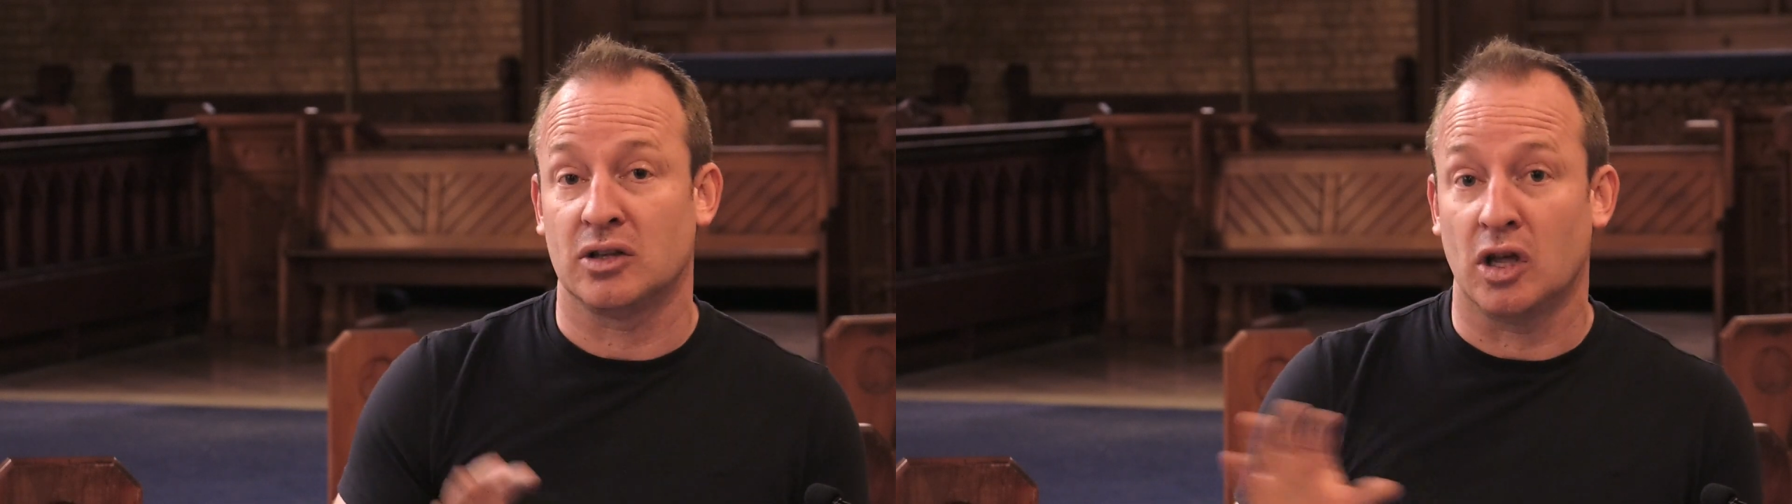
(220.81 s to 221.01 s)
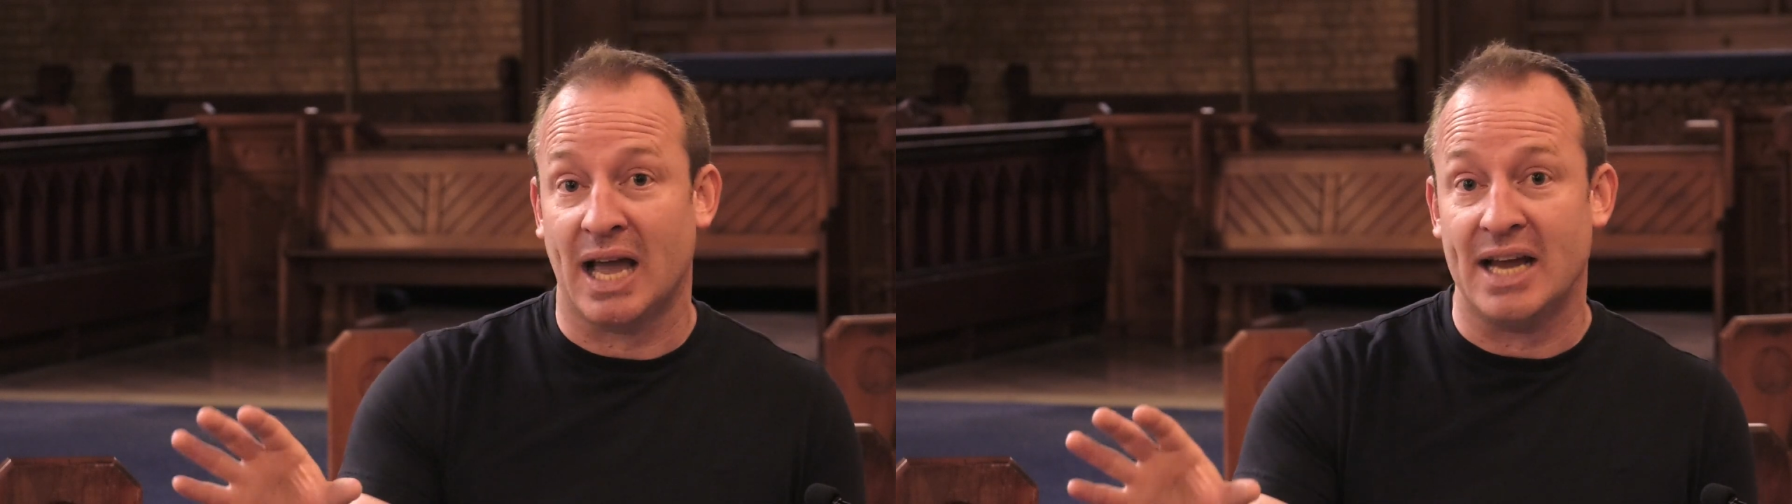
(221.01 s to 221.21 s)

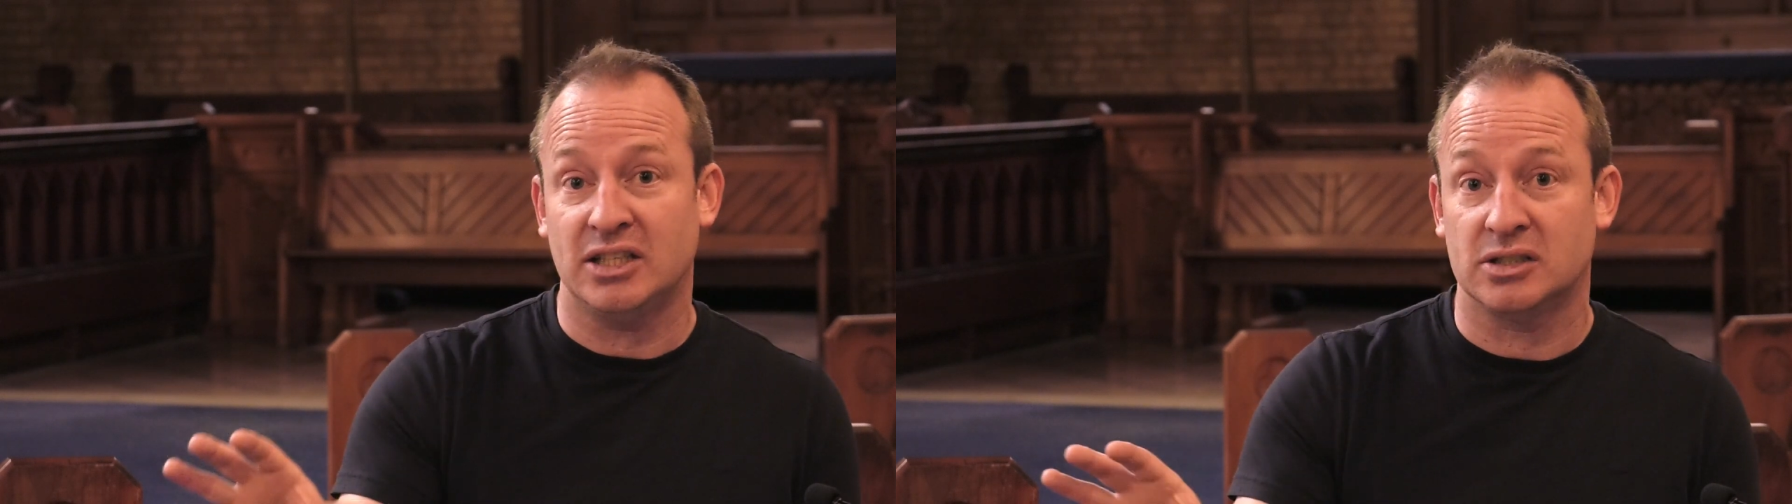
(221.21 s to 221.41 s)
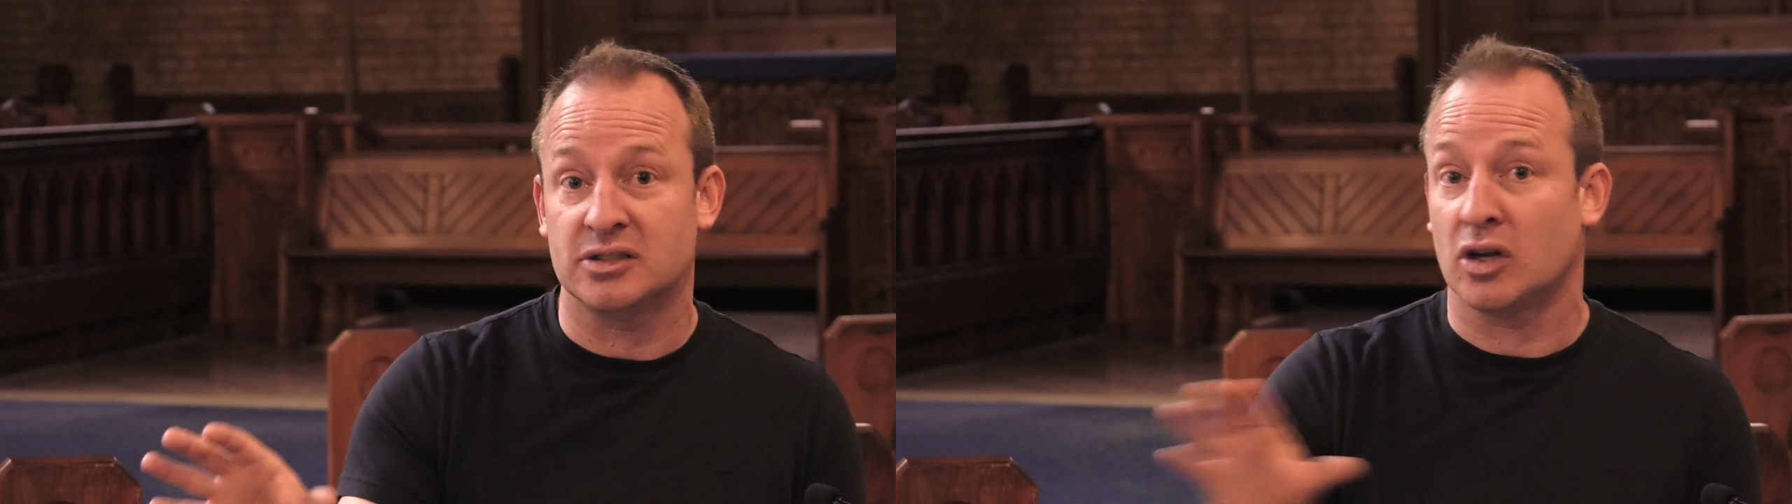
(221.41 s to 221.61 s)

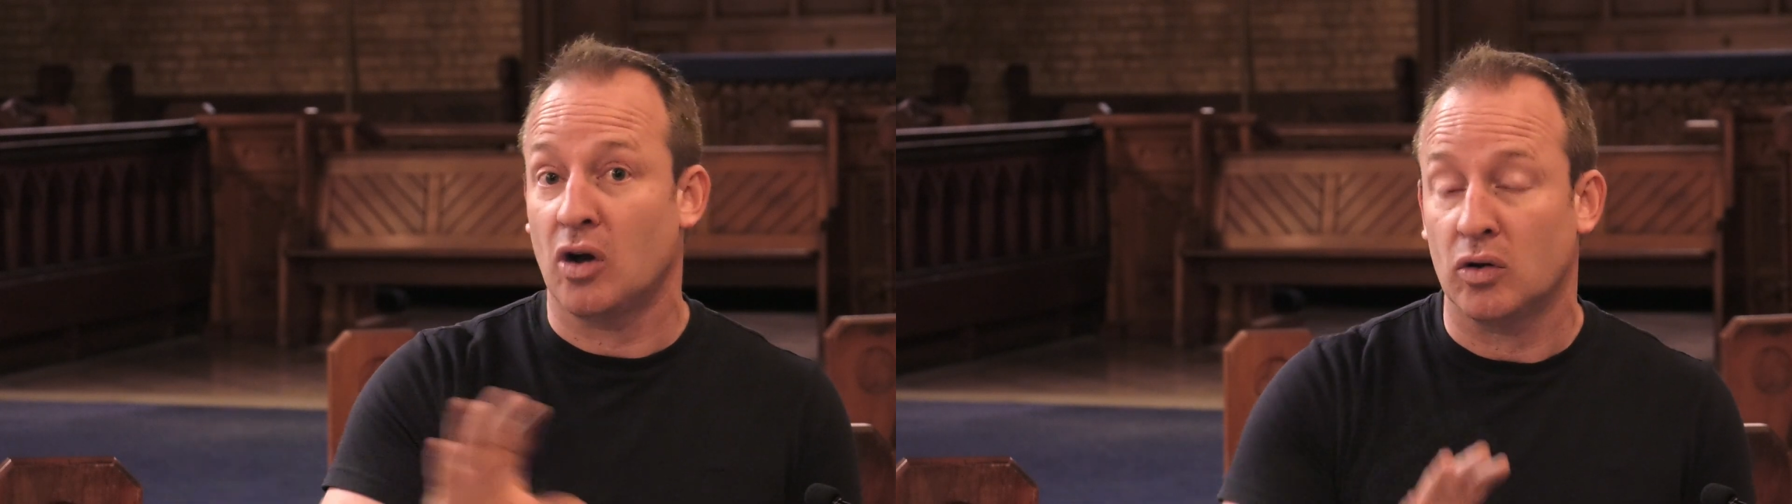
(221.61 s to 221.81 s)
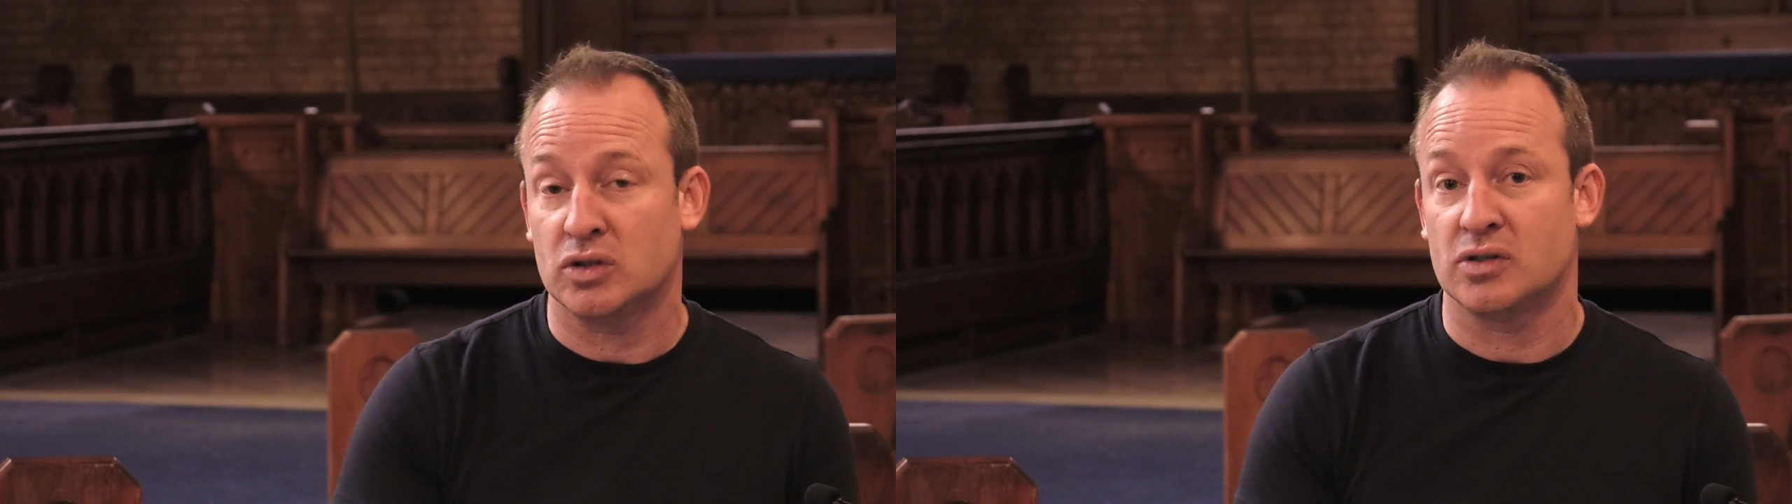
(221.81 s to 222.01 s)
locations and
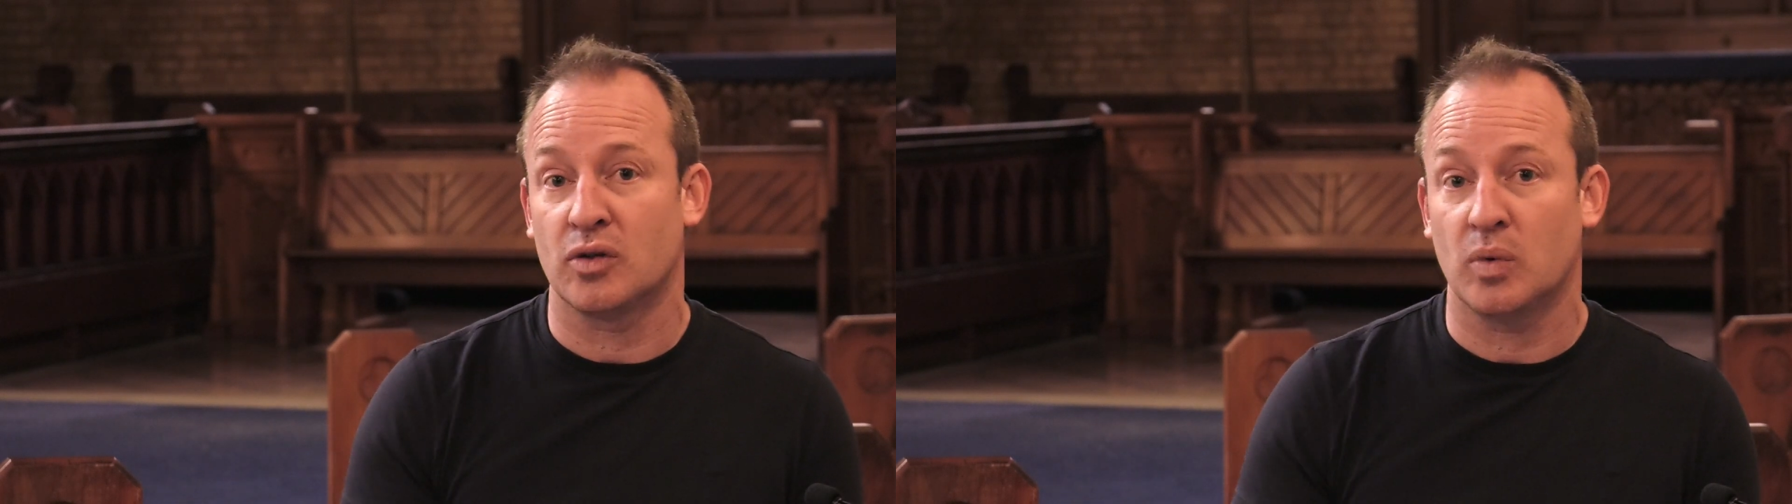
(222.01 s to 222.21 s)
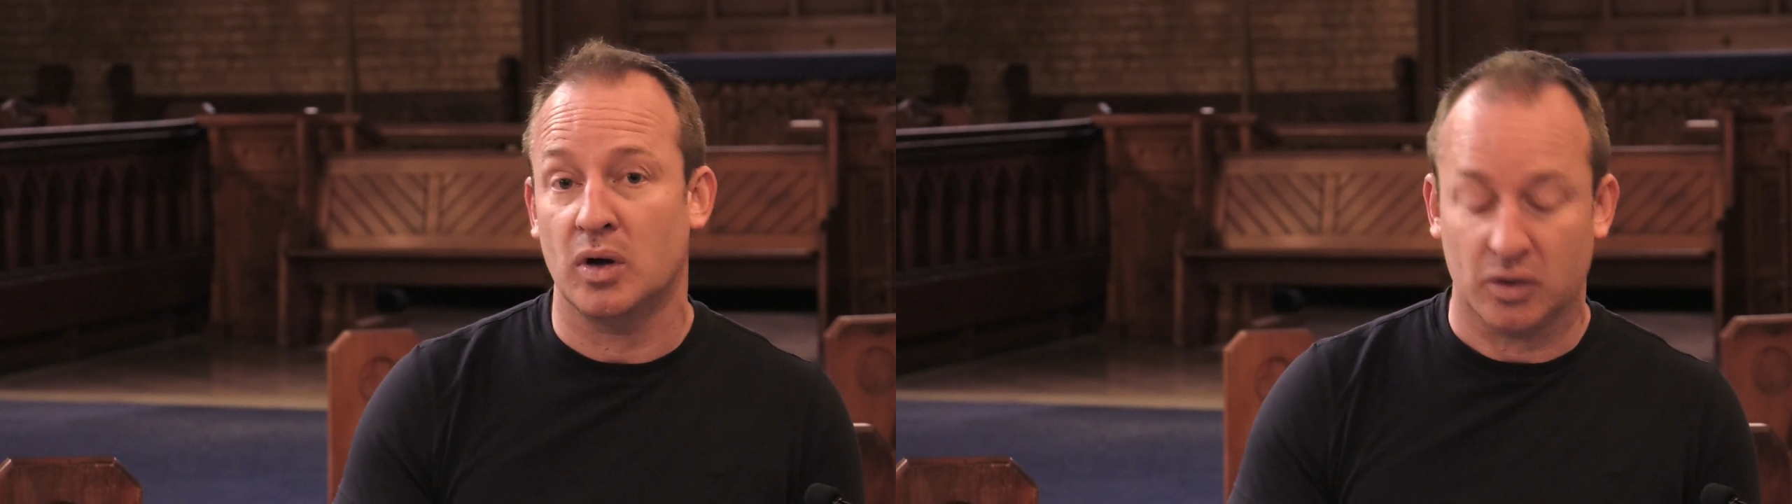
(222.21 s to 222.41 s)
cultures of
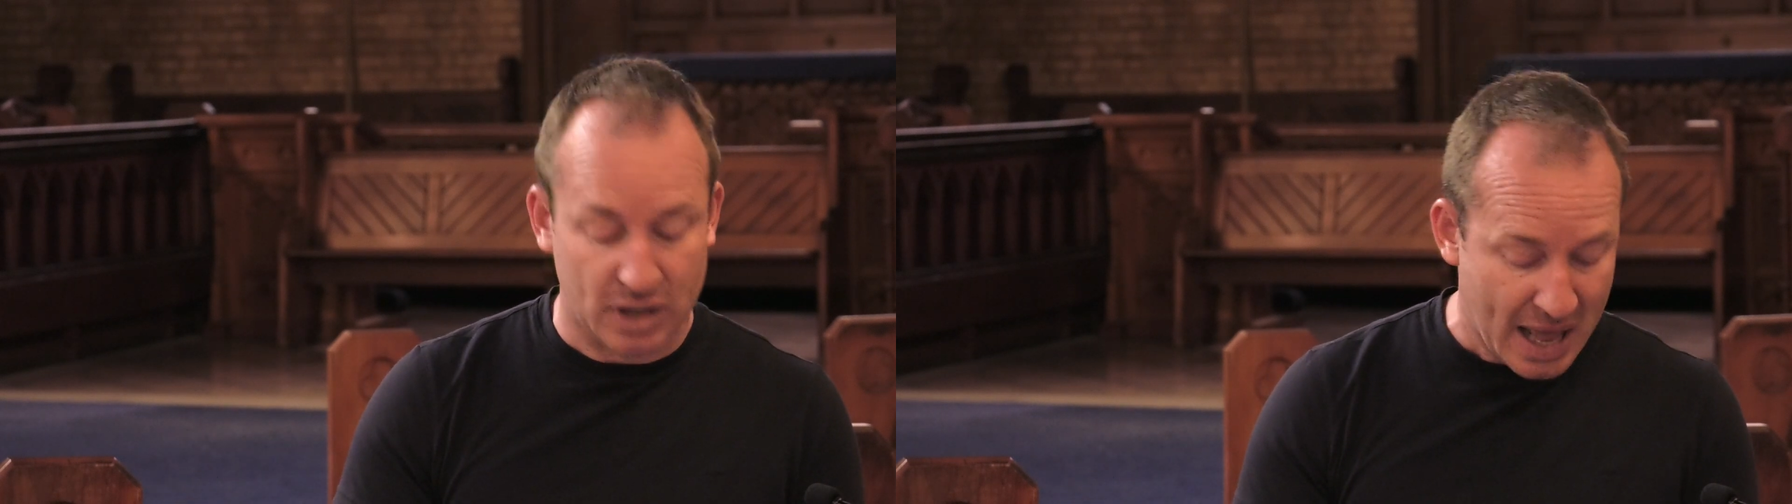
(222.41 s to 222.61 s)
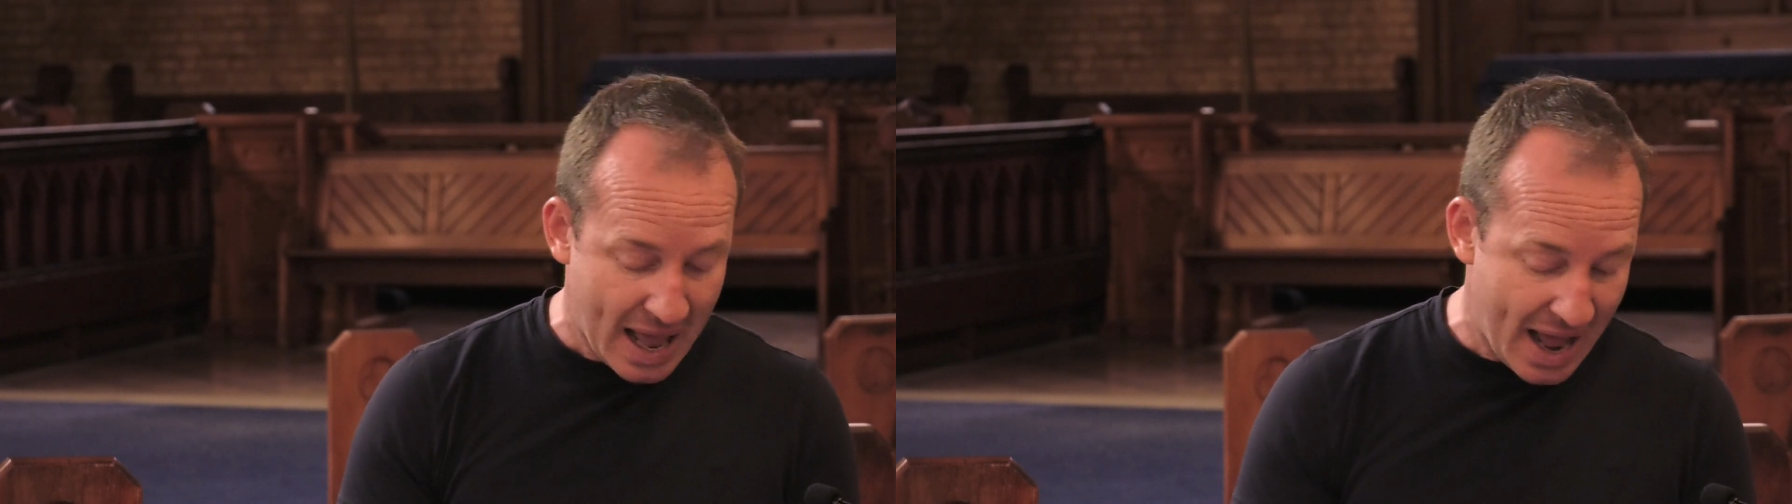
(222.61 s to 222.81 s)
the world